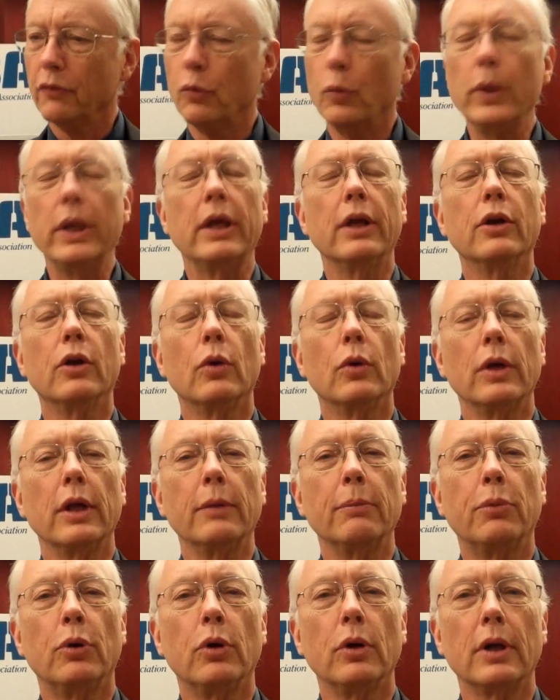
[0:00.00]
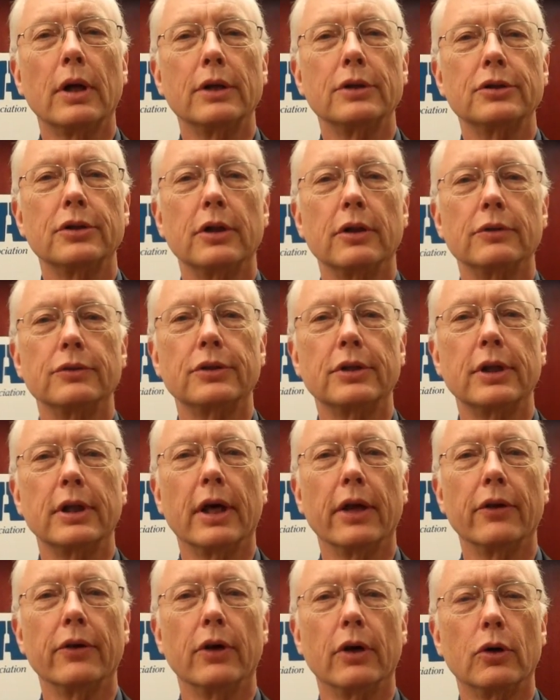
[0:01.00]
If we can only pull ourselves
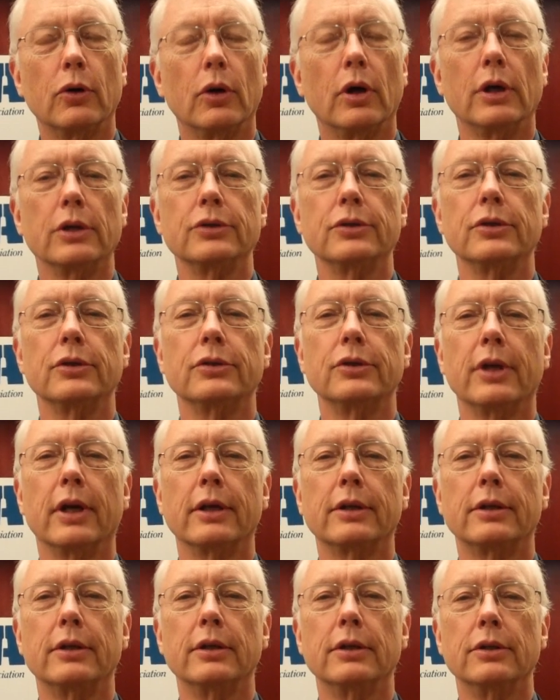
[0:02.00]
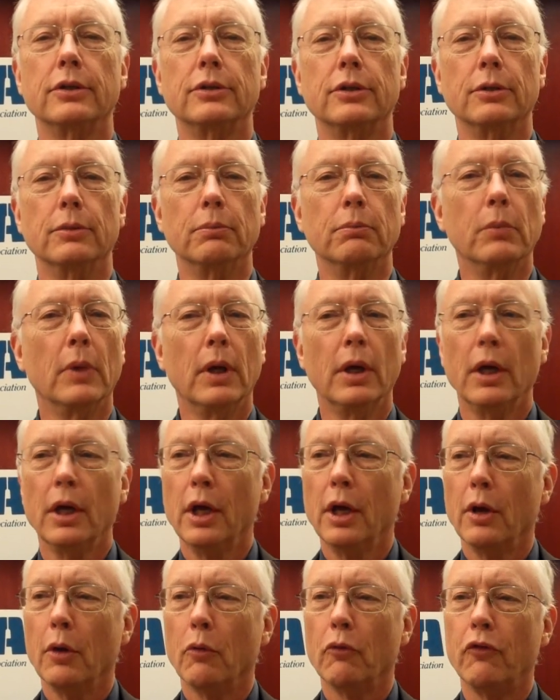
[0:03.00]
together across the sectors,
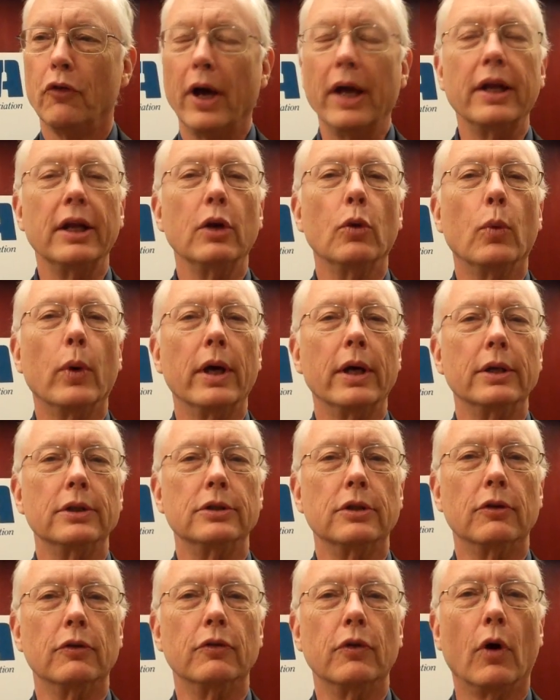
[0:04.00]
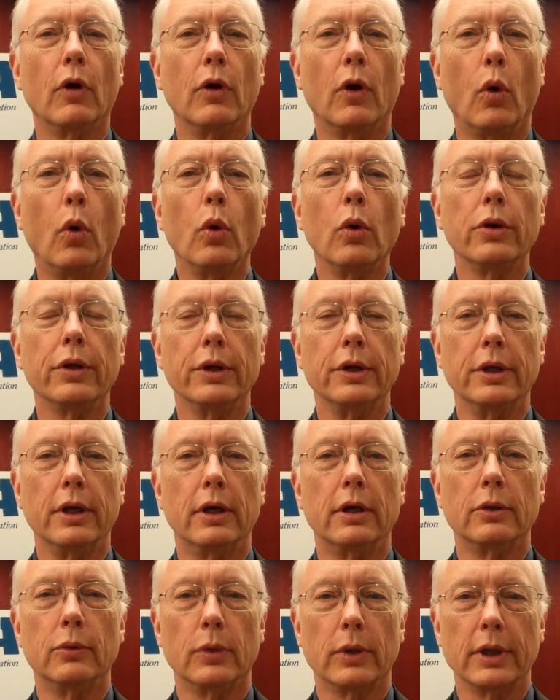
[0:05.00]
finding ways of old
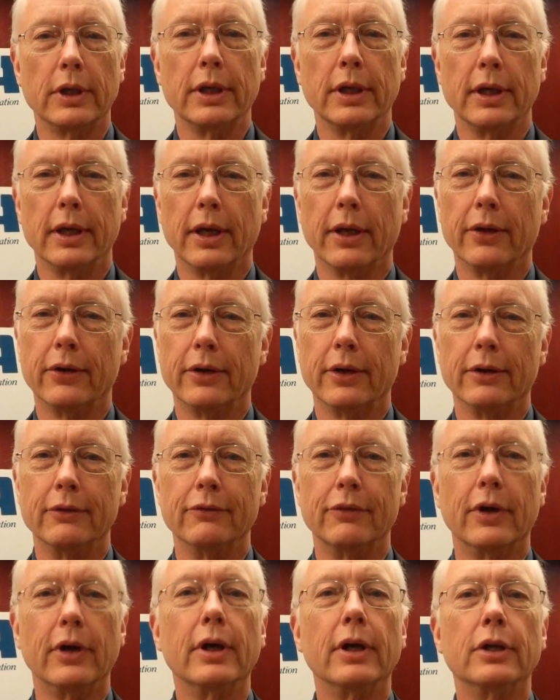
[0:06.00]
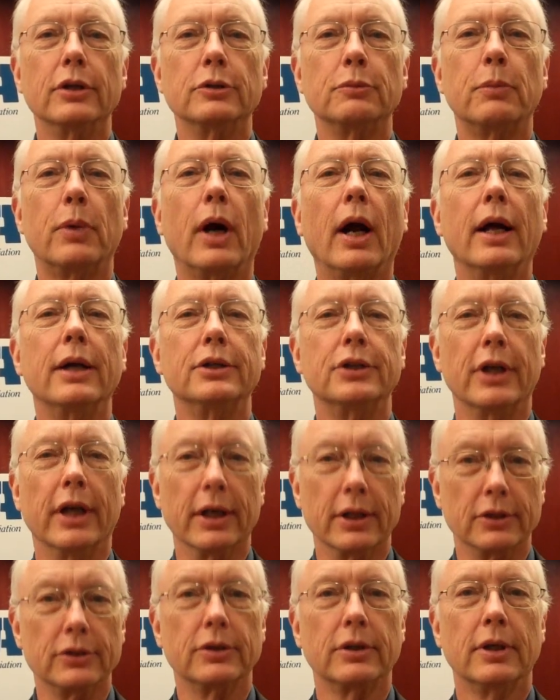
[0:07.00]
and young working together in various
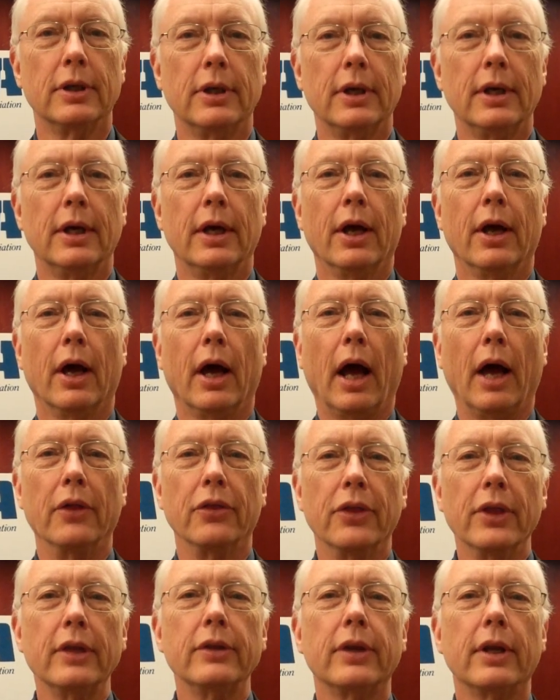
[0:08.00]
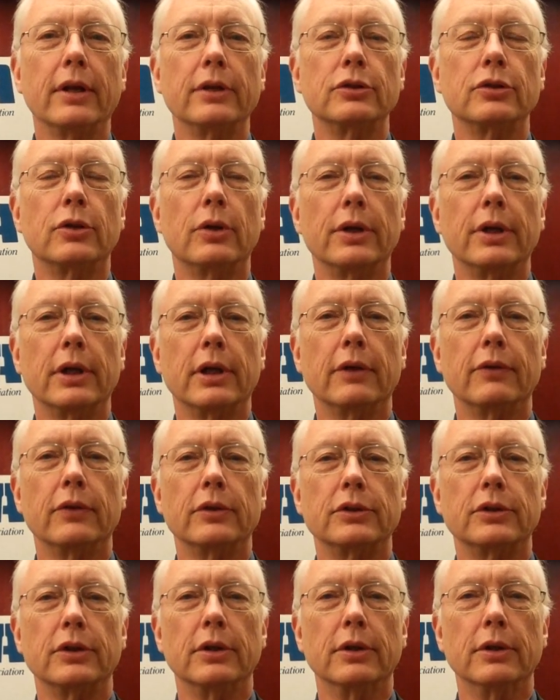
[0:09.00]
projects, I think that it's going to
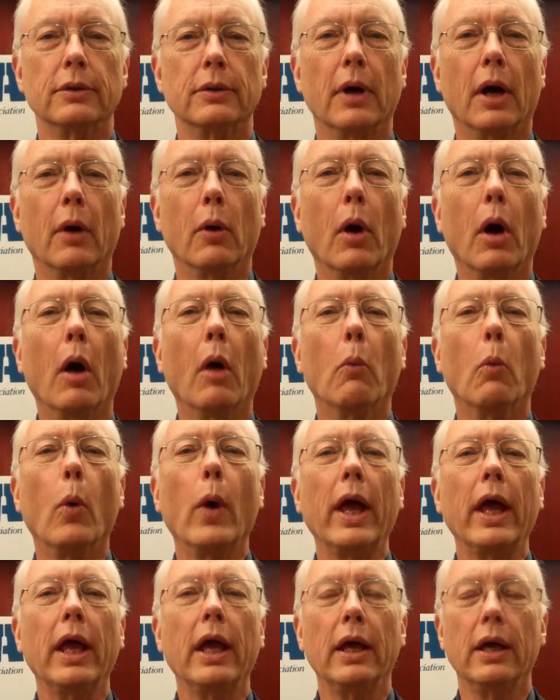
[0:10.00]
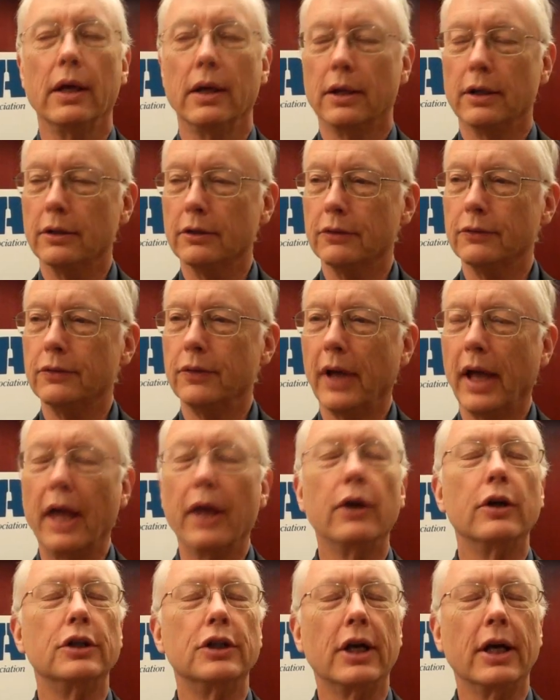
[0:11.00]
give us a way
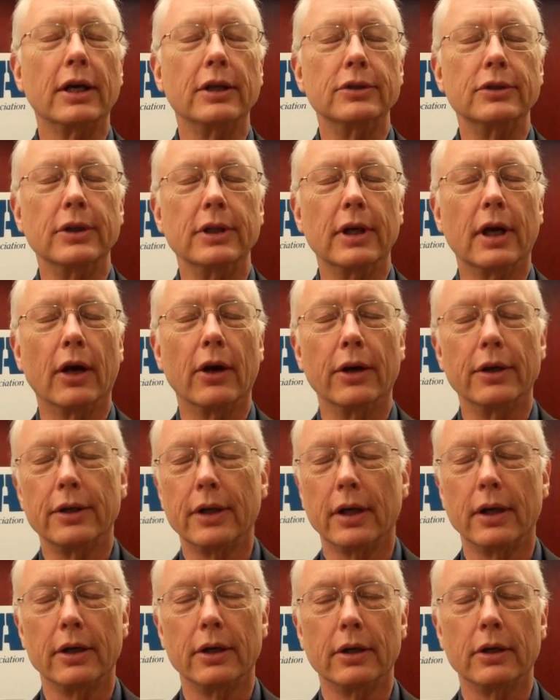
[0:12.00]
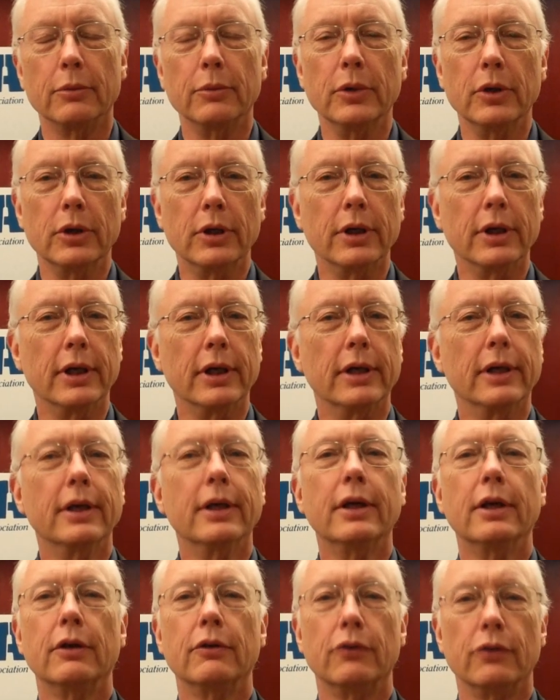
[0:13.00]
of energizing our entire community
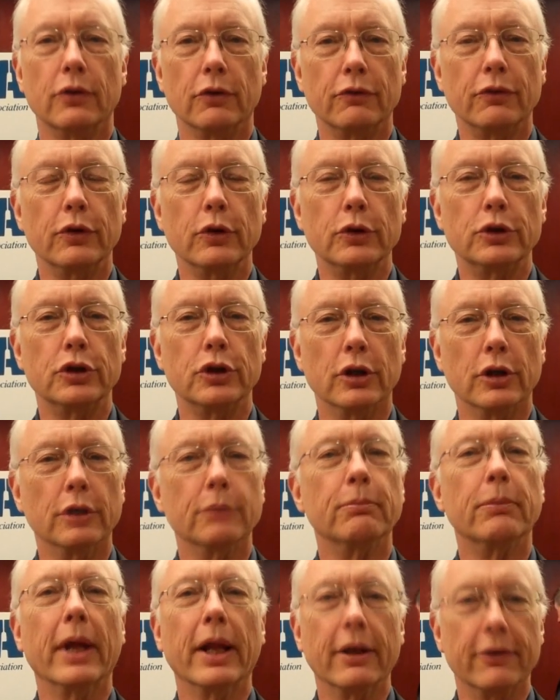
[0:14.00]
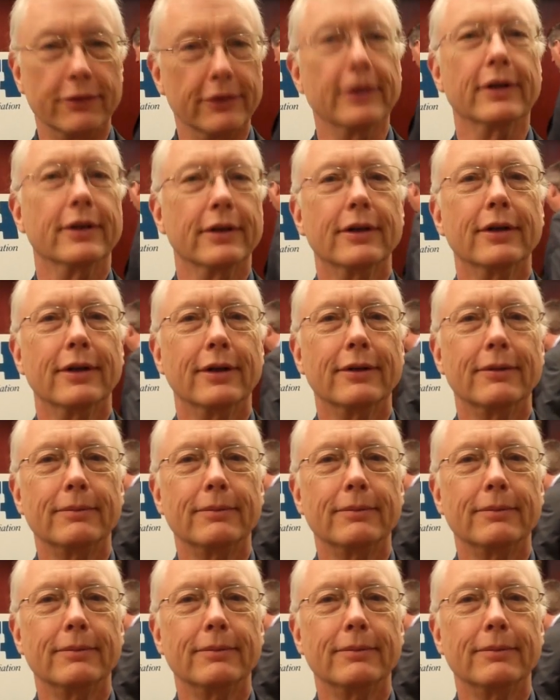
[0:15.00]
for future benefit.